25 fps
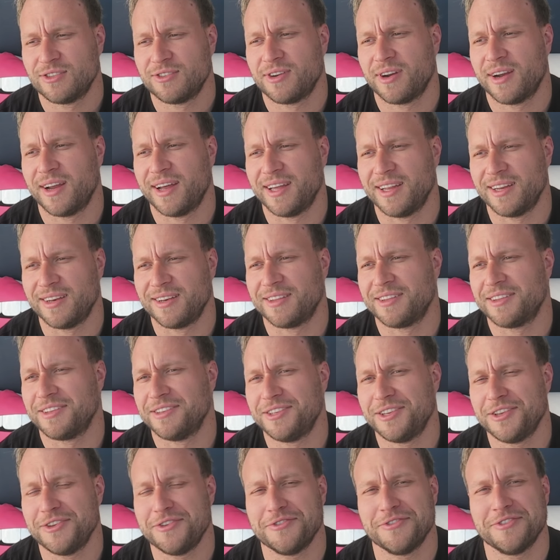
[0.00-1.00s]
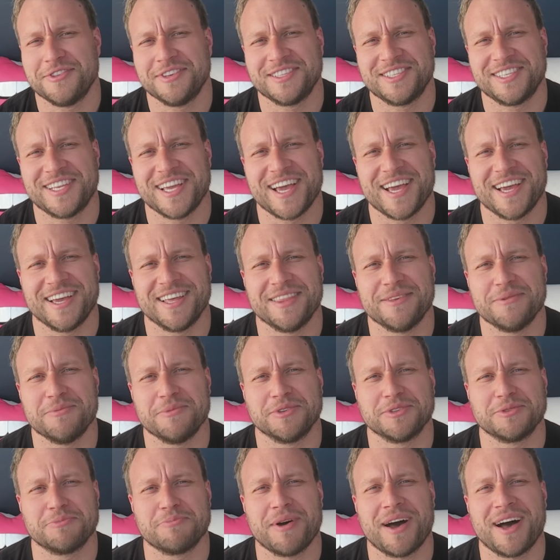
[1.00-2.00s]
try and continue this day in the
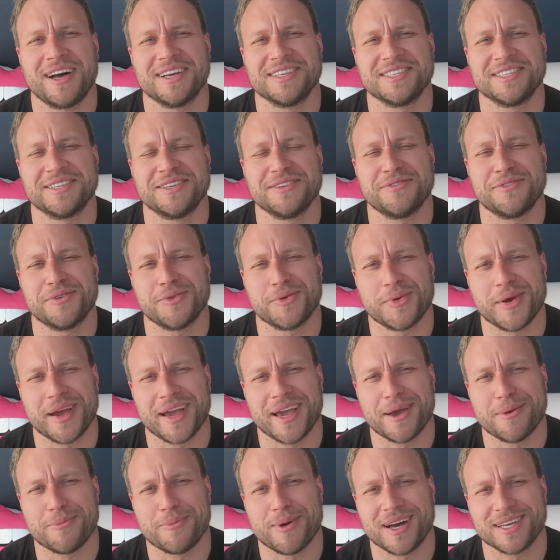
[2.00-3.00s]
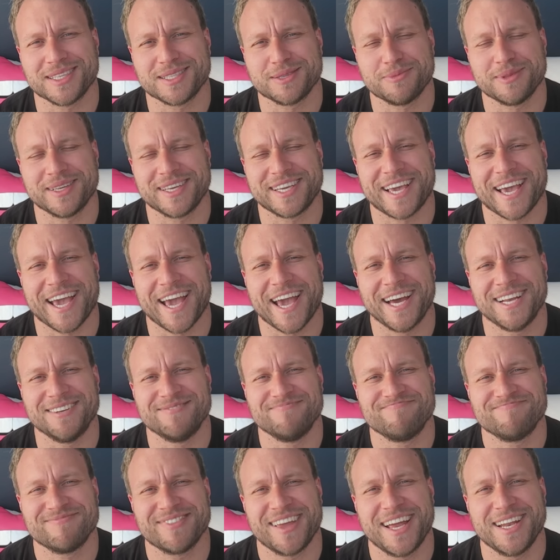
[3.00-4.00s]
most positive way I possibly can.
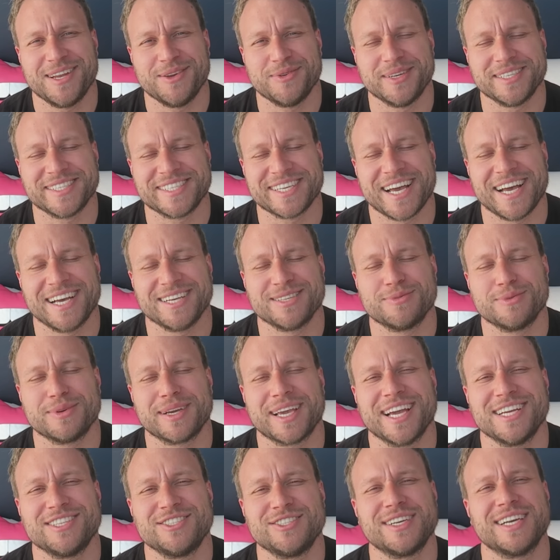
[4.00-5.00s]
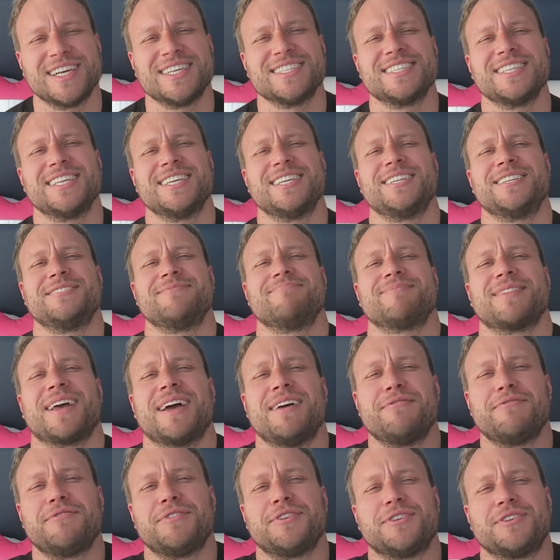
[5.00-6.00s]
Anyways, guys, we'll catch you guys later.
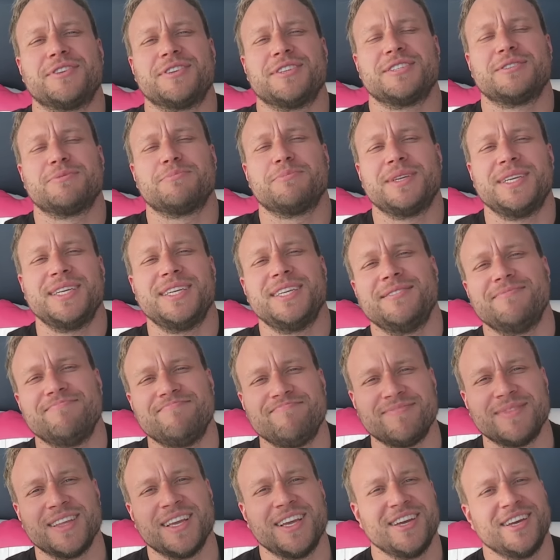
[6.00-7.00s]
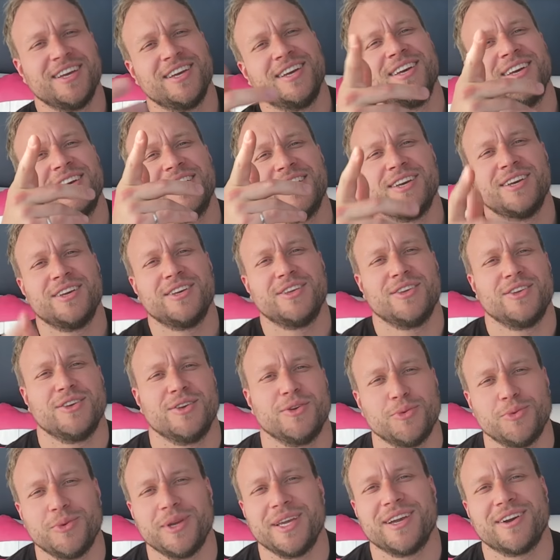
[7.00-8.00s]
I'm Furious Pete.
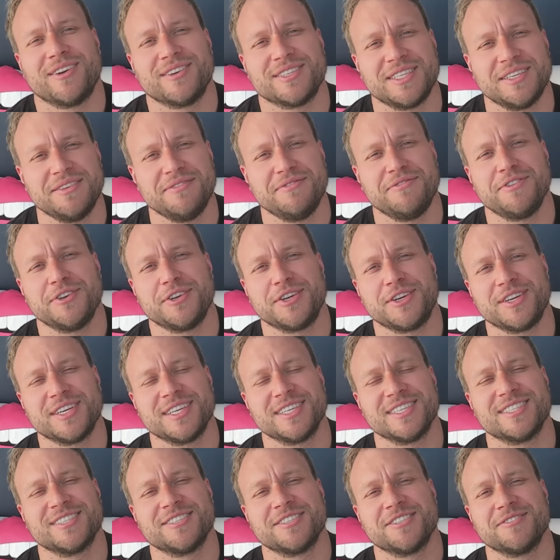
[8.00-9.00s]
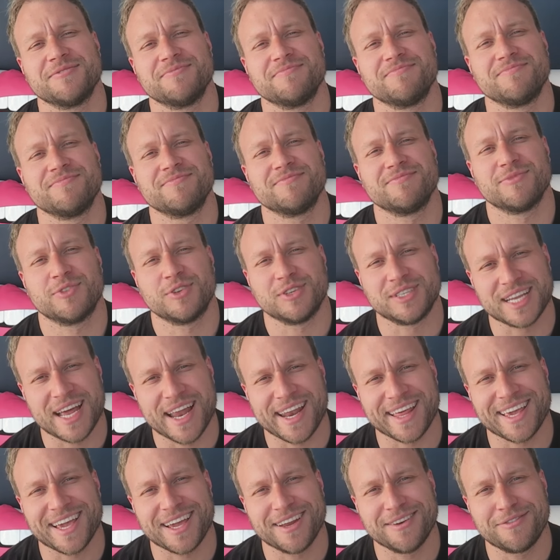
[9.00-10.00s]
We are Team Furious. We're
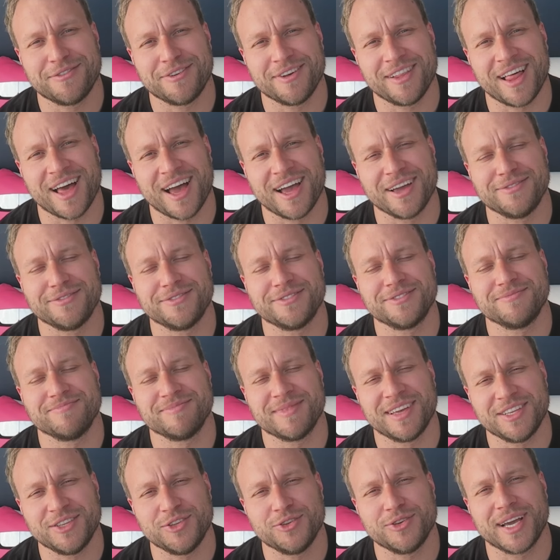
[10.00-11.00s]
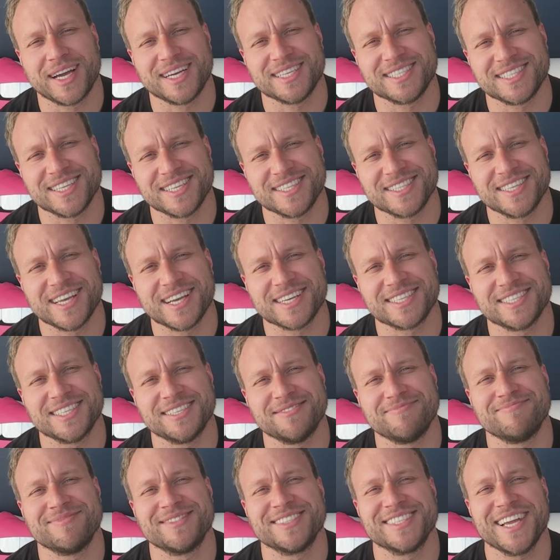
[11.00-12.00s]
dedicated for life. And you guys stay
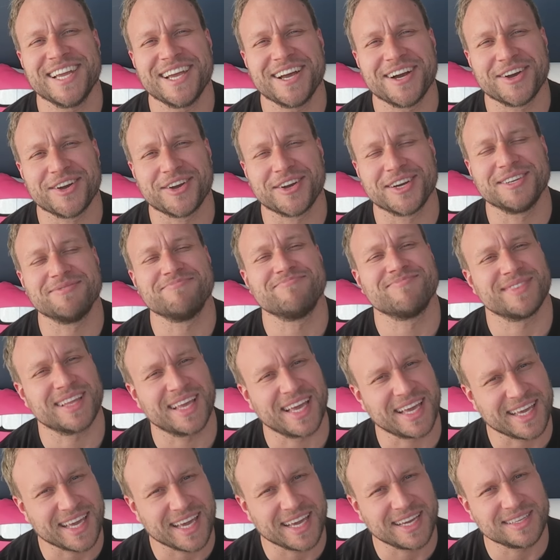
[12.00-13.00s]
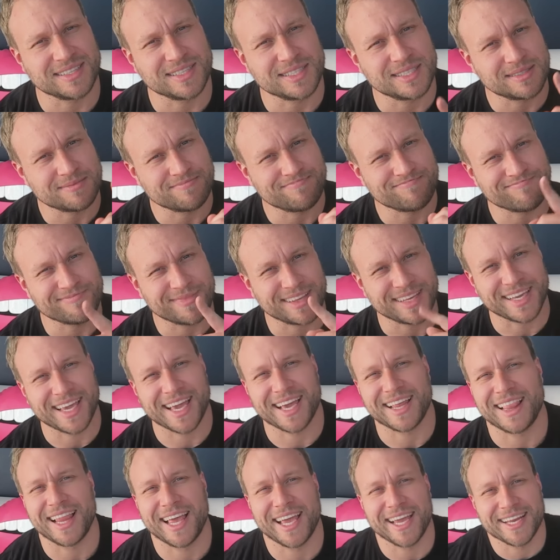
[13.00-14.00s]
sexy, stay hungry, get gains, and
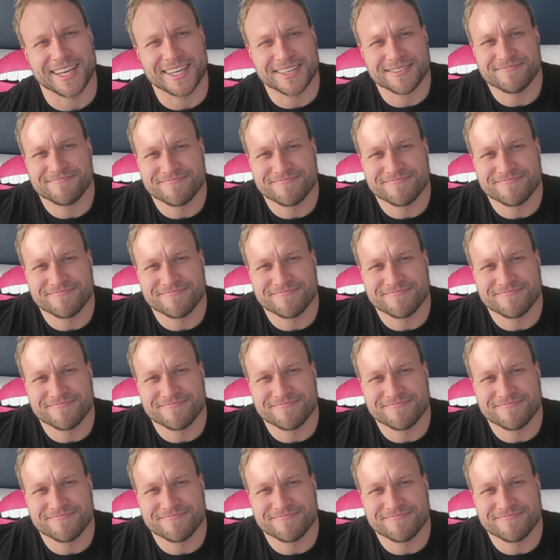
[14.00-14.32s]
get laid.